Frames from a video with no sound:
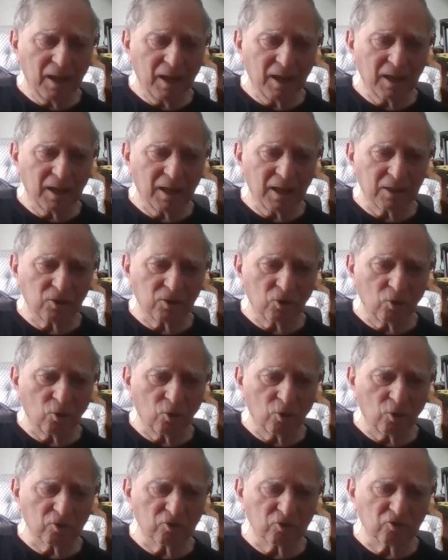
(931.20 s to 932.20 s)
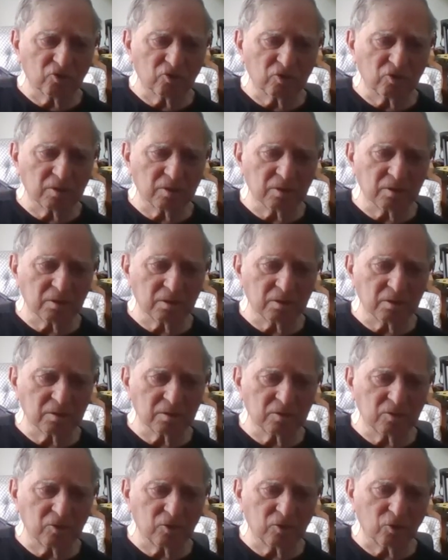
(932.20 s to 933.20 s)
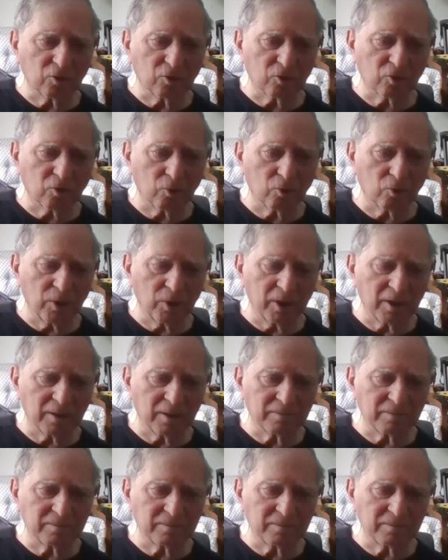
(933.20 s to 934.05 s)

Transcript: I had orders to go to Korea.